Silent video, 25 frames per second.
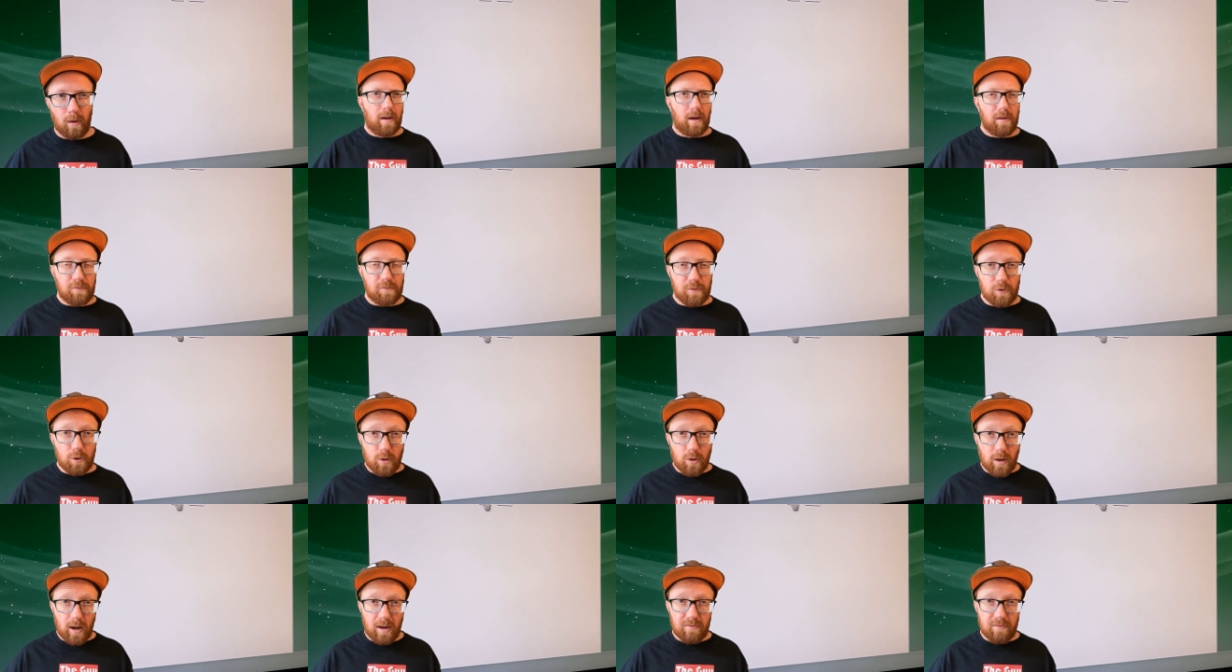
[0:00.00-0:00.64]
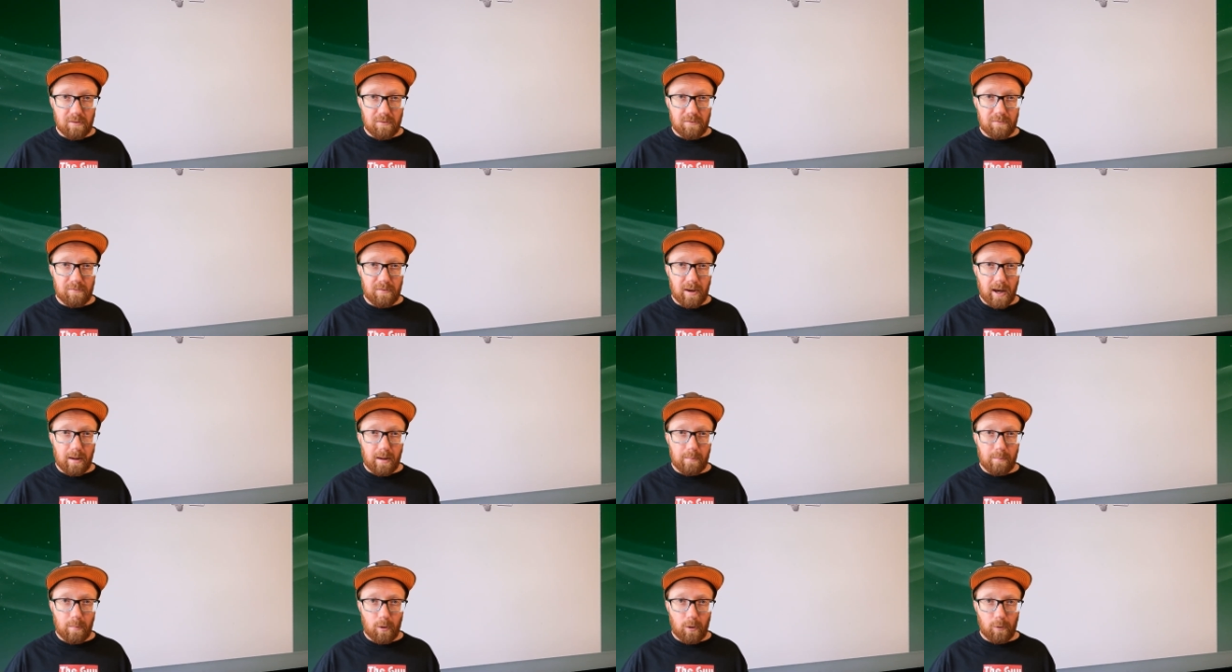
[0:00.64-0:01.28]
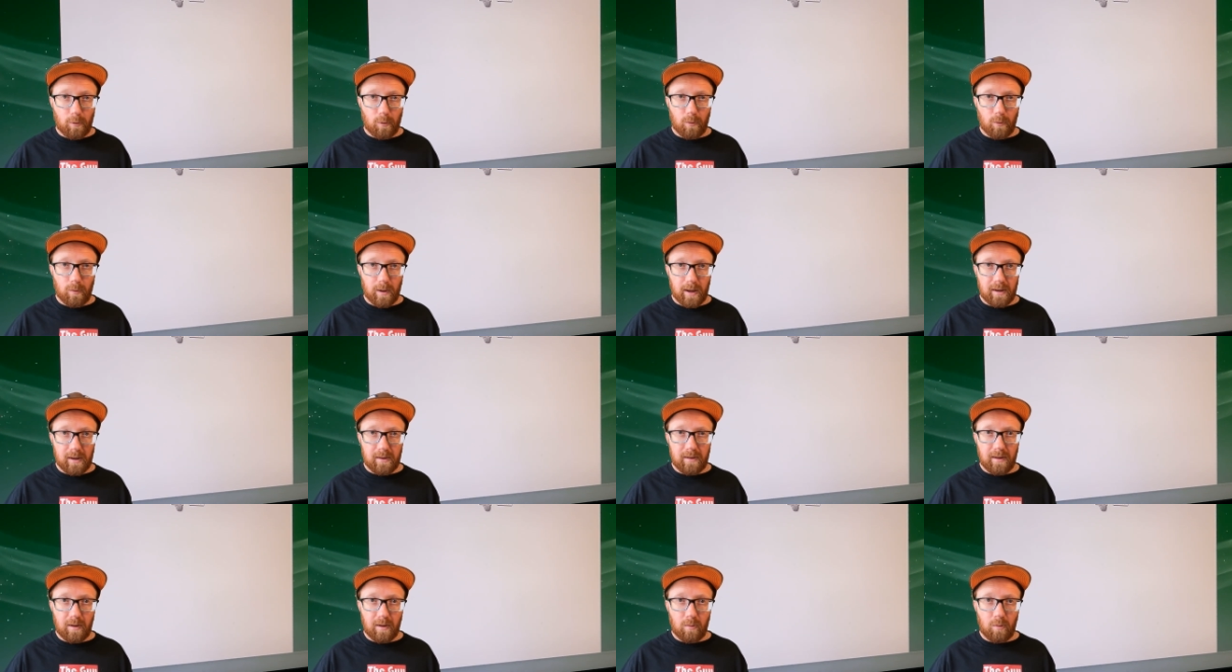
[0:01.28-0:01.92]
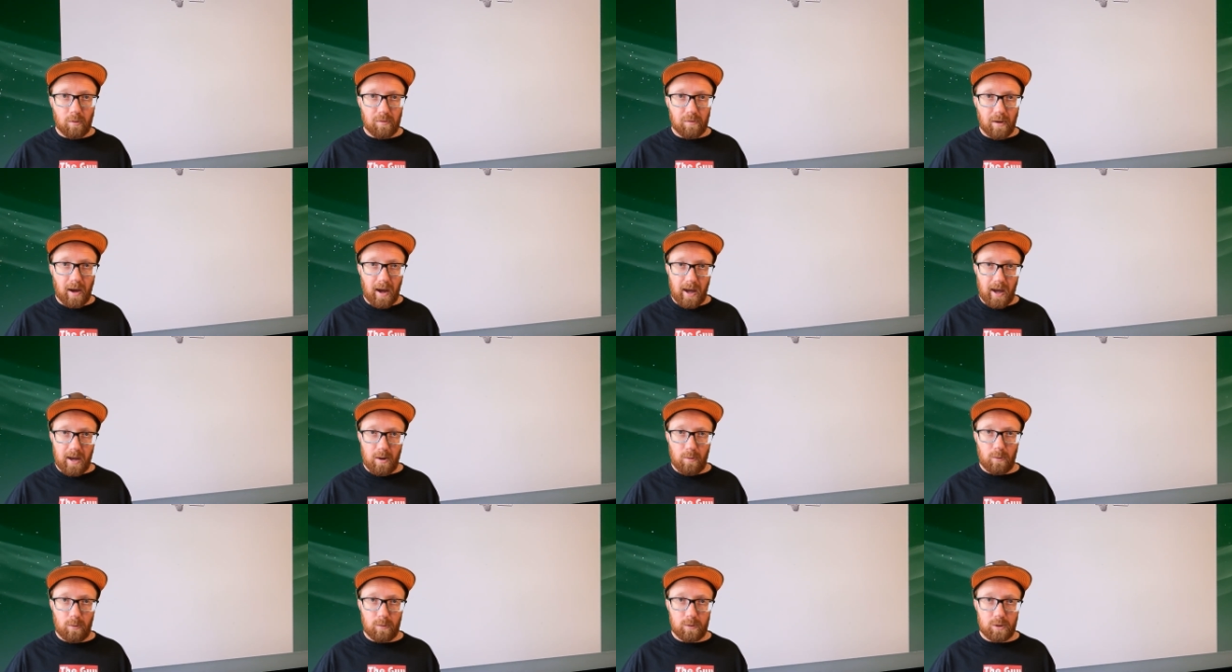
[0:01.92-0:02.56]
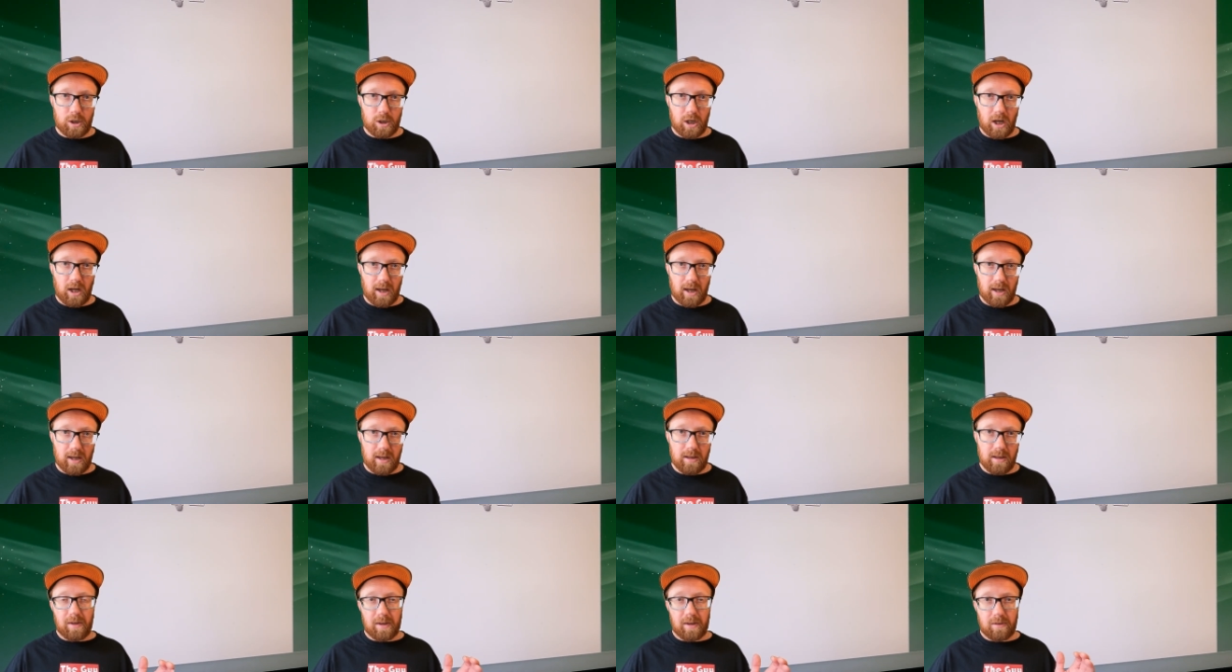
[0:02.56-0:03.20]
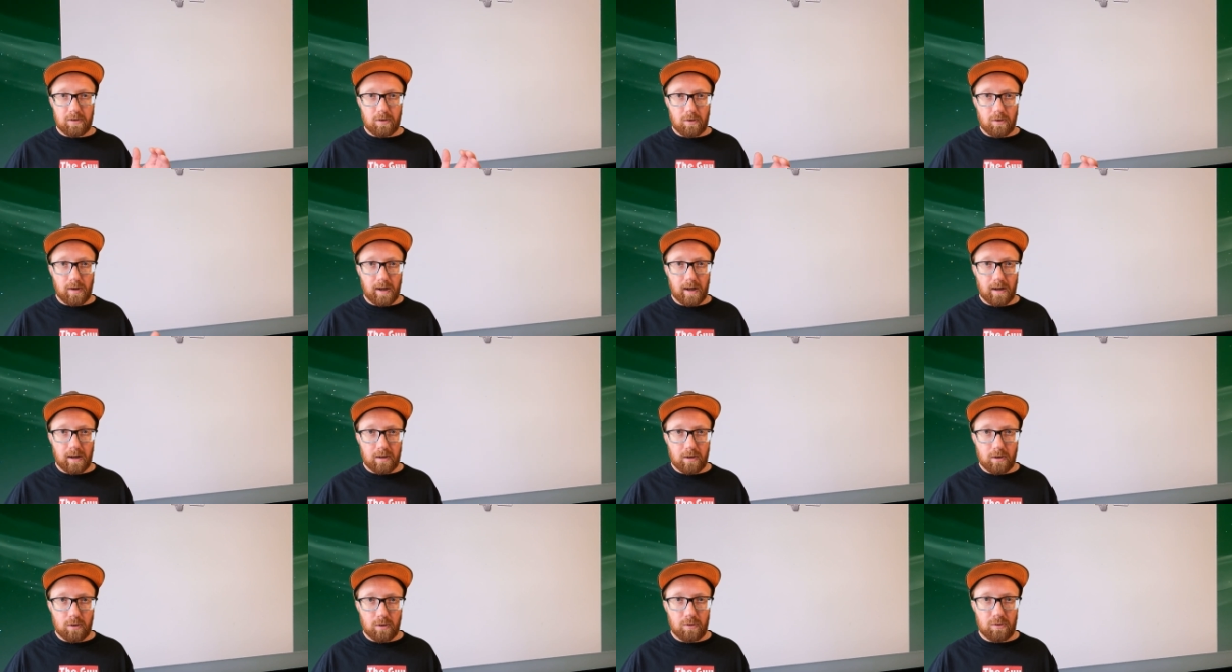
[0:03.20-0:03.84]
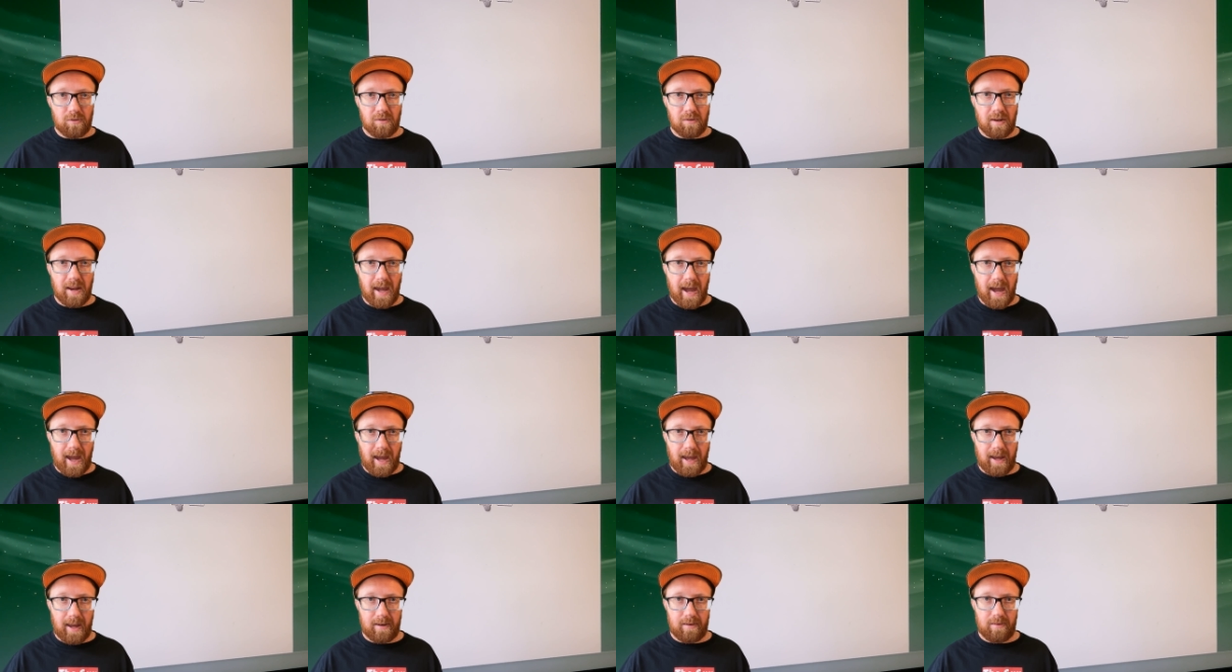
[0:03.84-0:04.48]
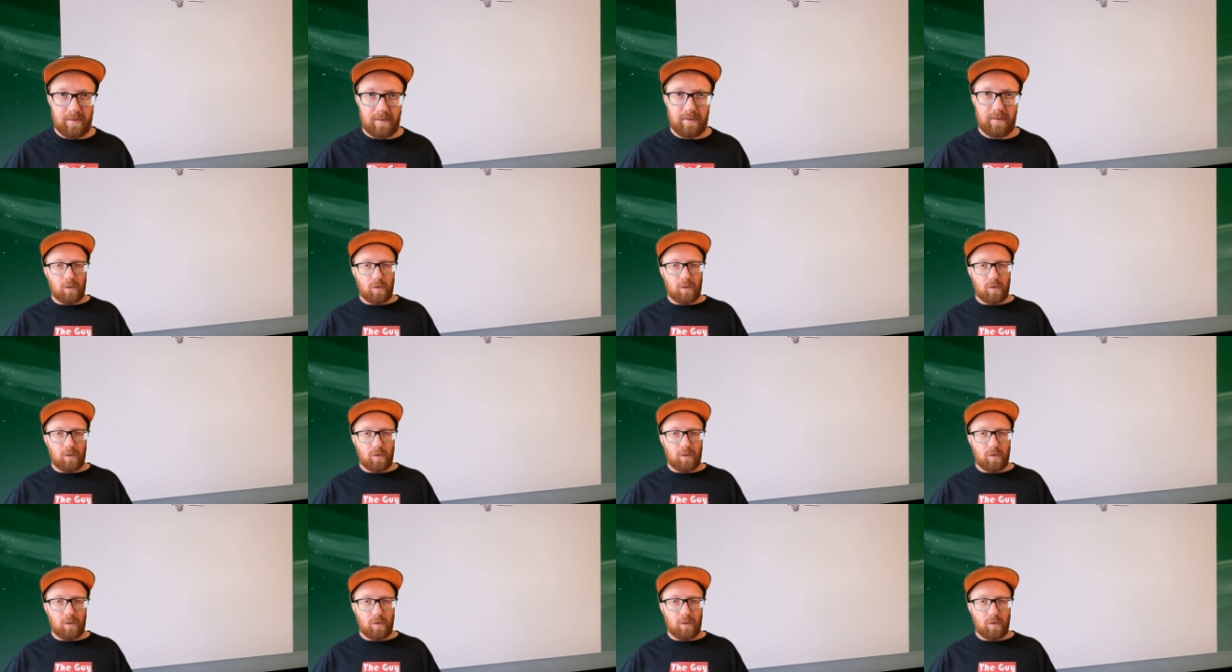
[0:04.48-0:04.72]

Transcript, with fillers: If you have a fat model ending with A or G, then you need to use NAND.